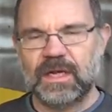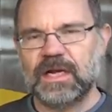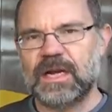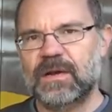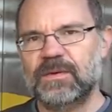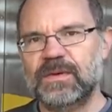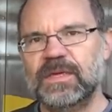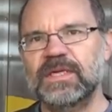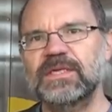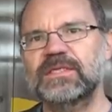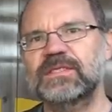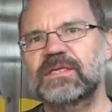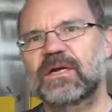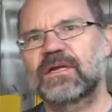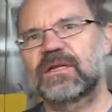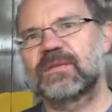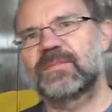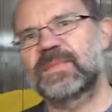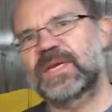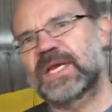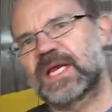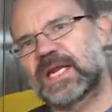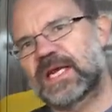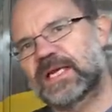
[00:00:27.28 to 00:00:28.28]
Now we're going to start at
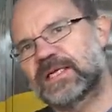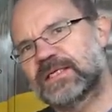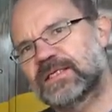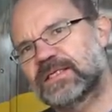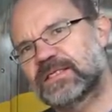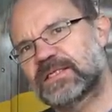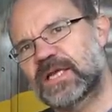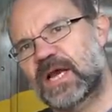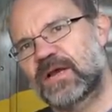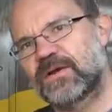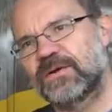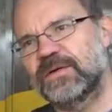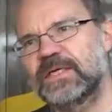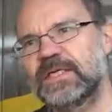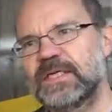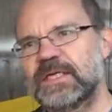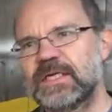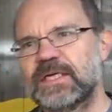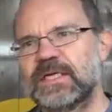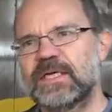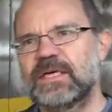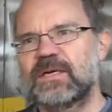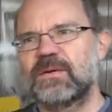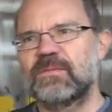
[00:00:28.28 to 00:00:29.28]
the beginning. So
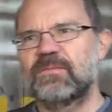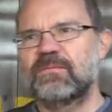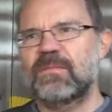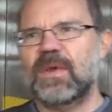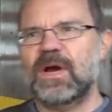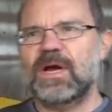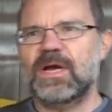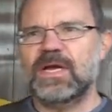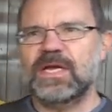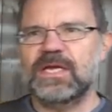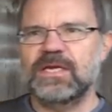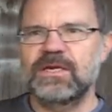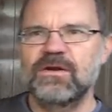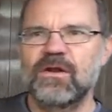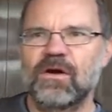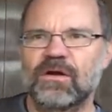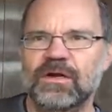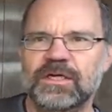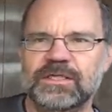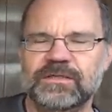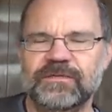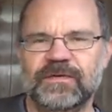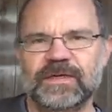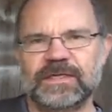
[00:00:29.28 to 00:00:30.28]
my
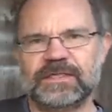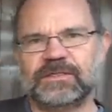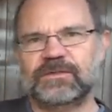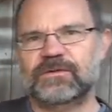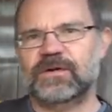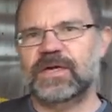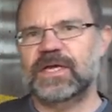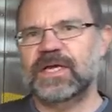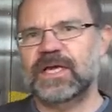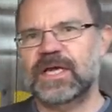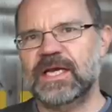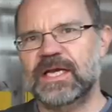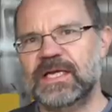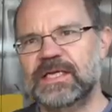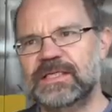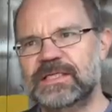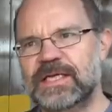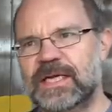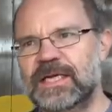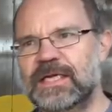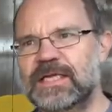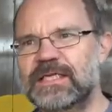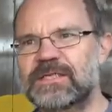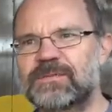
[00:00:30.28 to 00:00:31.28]
knowledge of history
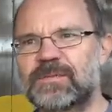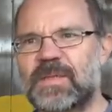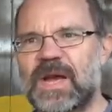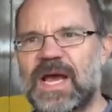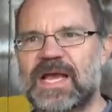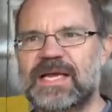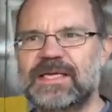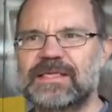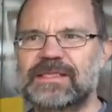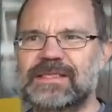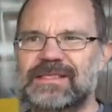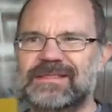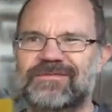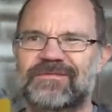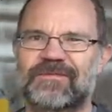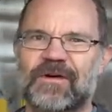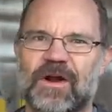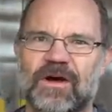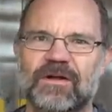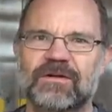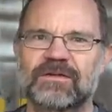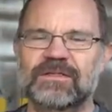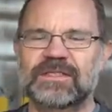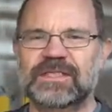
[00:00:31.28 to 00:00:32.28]
is English-based,
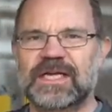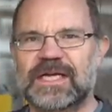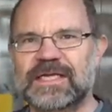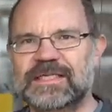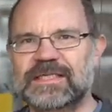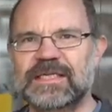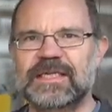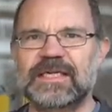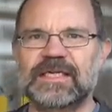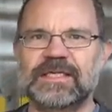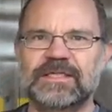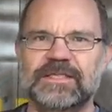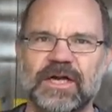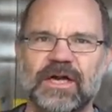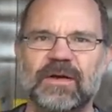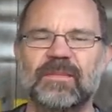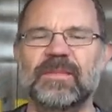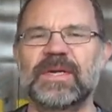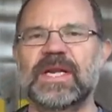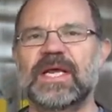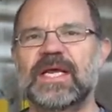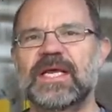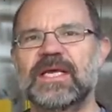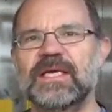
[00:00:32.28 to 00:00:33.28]
France, Italy,
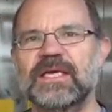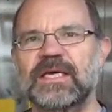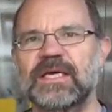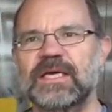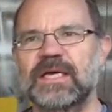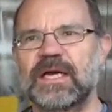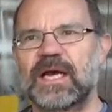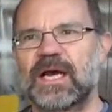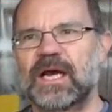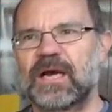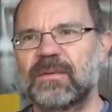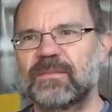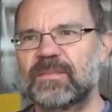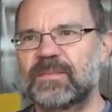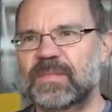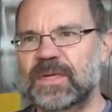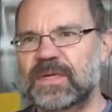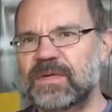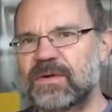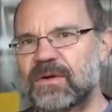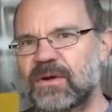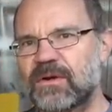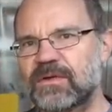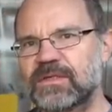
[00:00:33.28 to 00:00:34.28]
Germany,
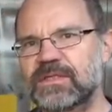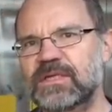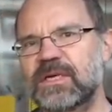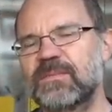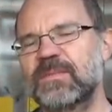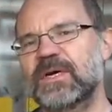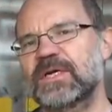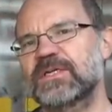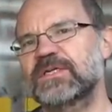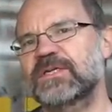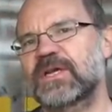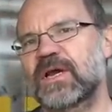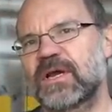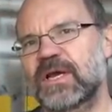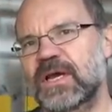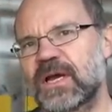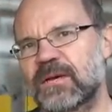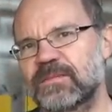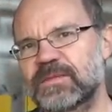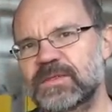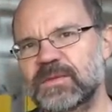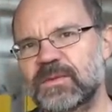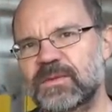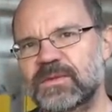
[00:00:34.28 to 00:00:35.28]
but not so much going
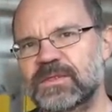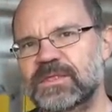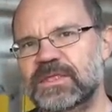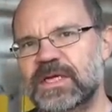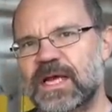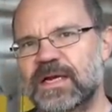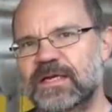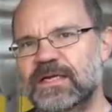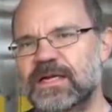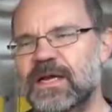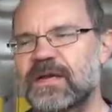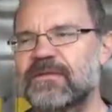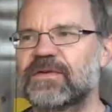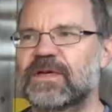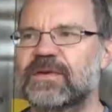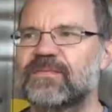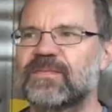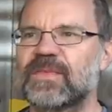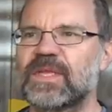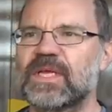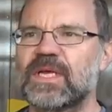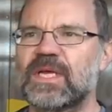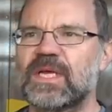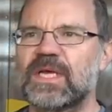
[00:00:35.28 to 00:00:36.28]
up towards Scandinavia.
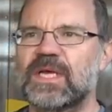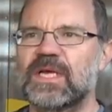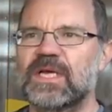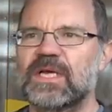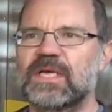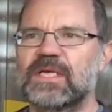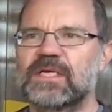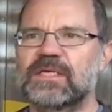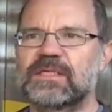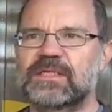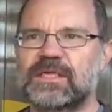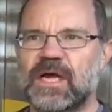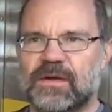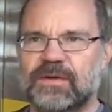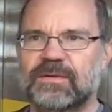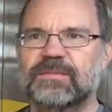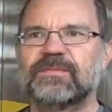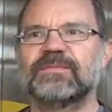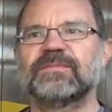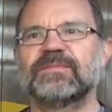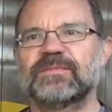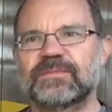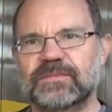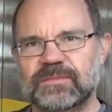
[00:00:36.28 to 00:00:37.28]
So
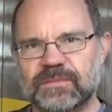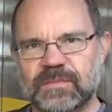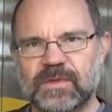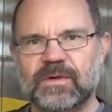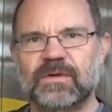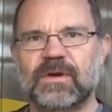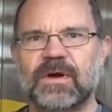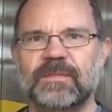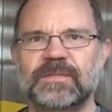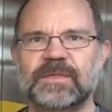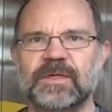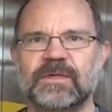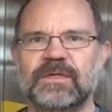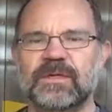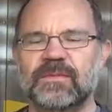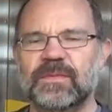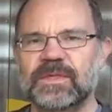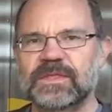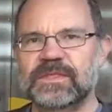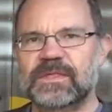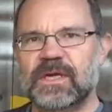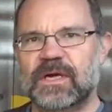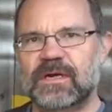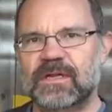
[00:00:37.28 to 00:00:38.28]
Gribshunden,
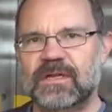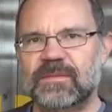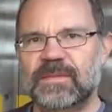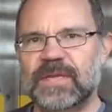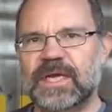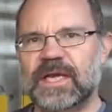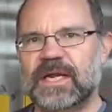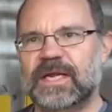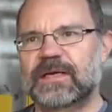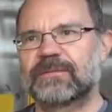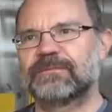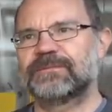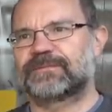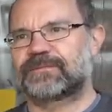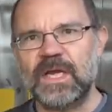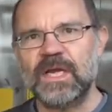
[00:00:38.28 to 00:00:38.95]
we'll start at the beginning.